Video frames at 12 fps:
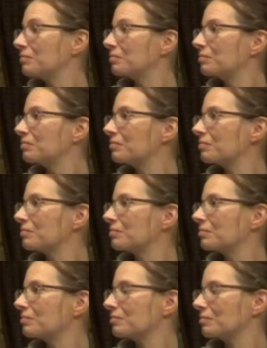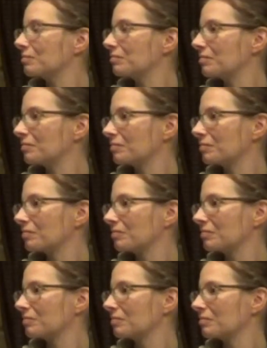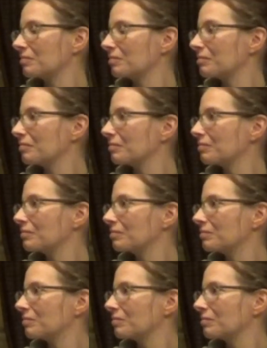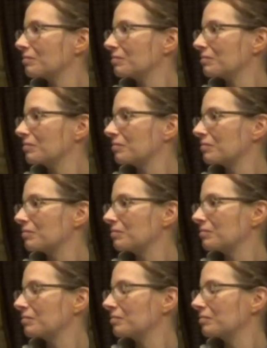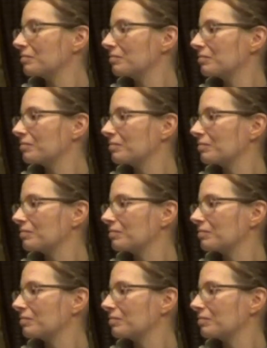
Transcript: (not speaking)